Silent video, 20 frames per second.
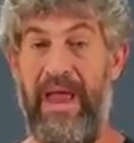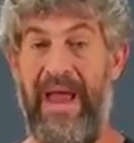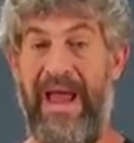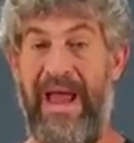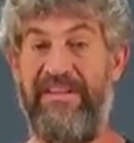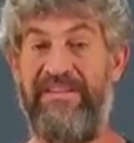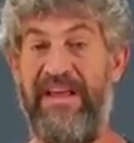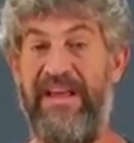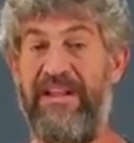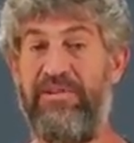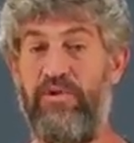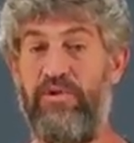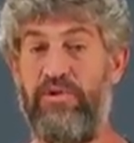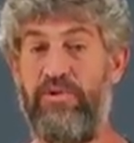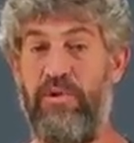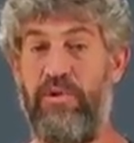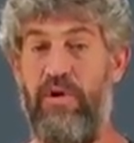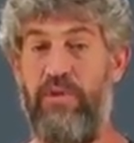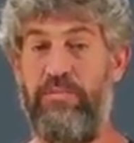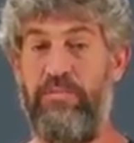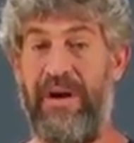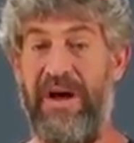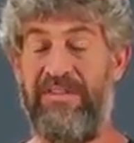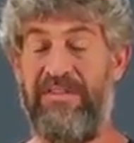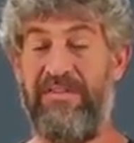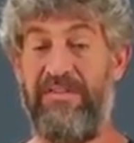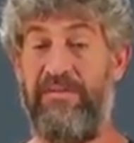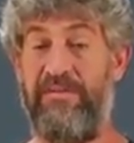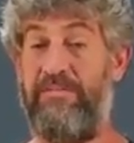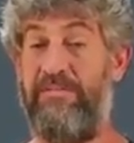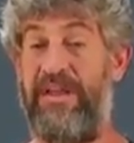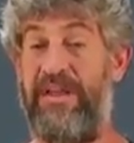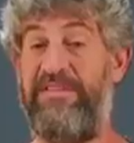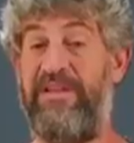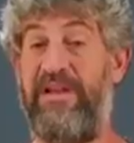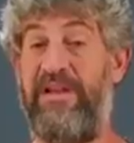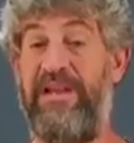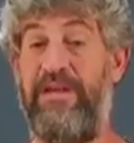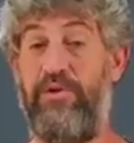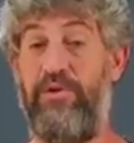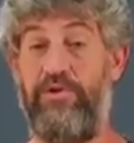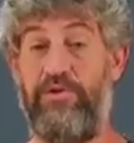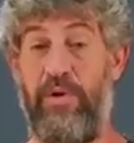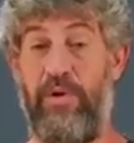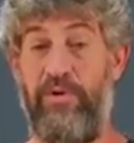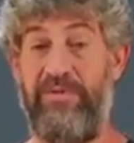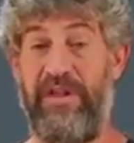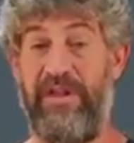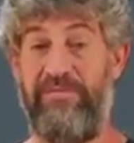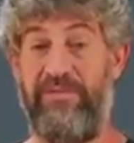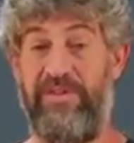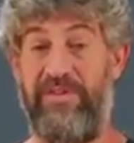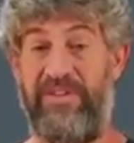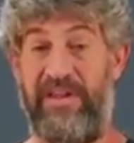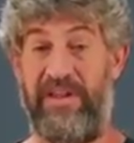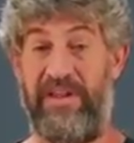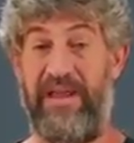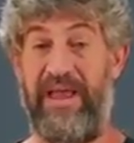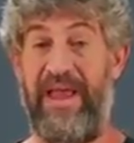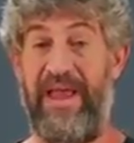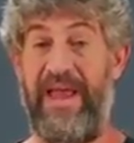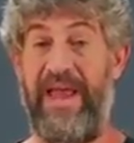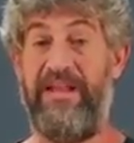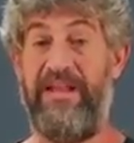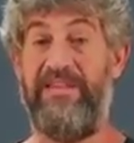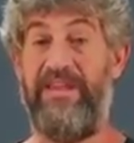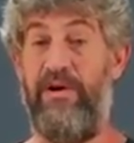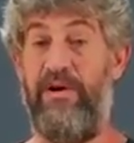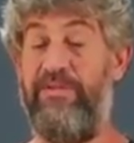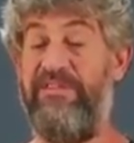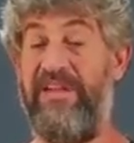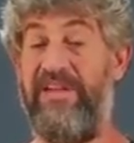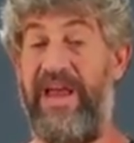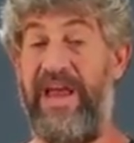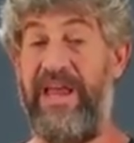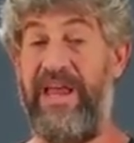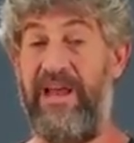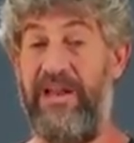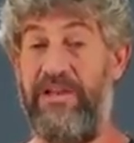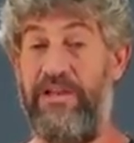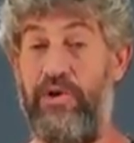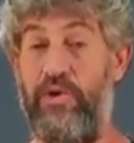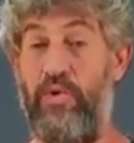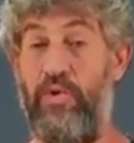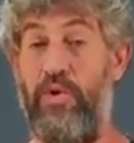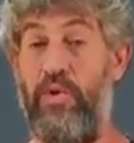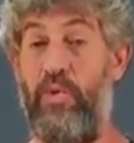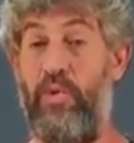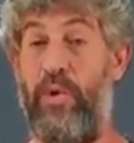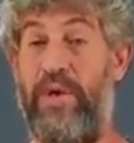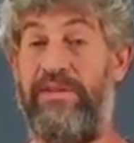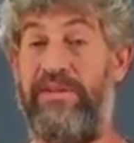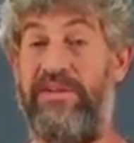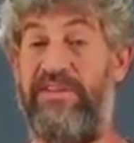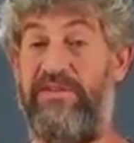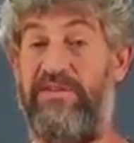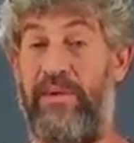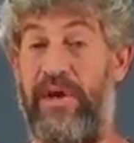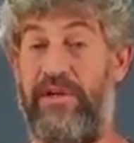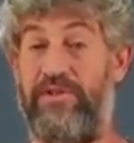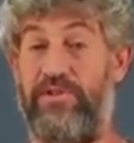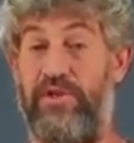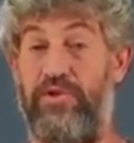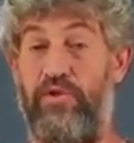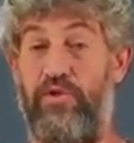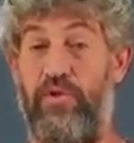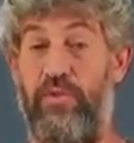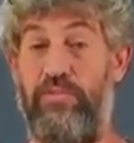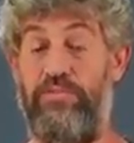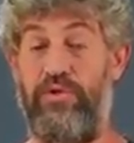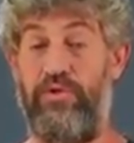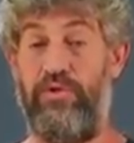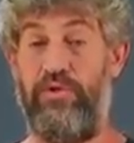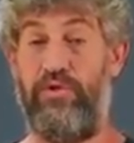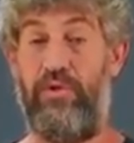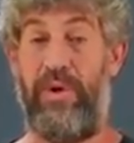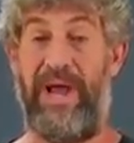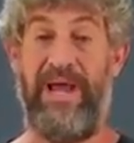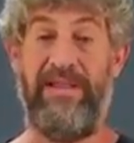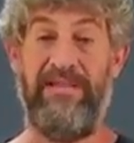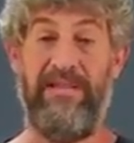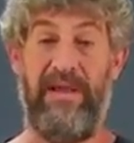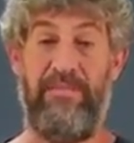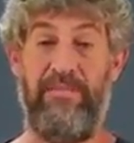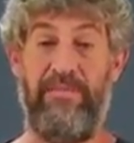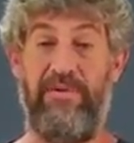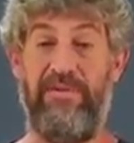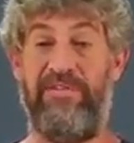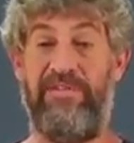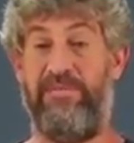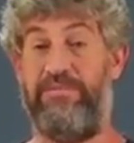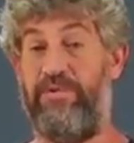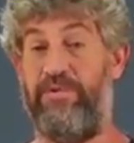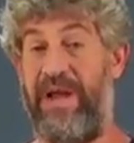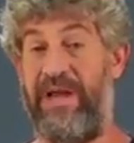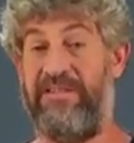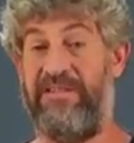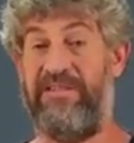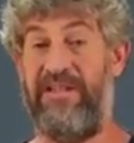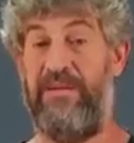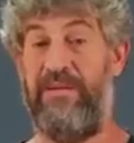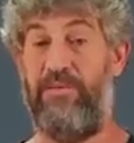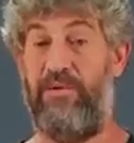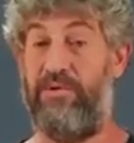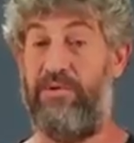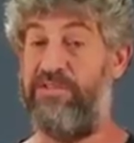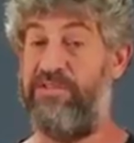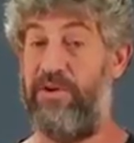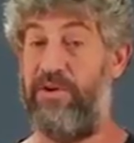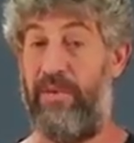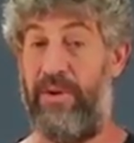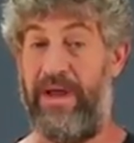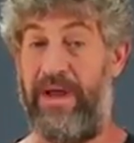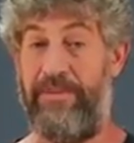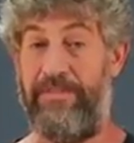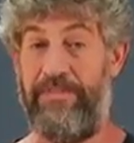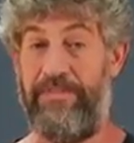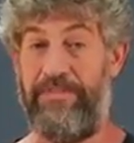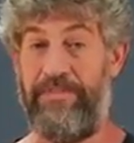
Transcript: And that control bus basically controls everything. It tells the ALU what instruction to compute, to add numbers, subtract them, or so on.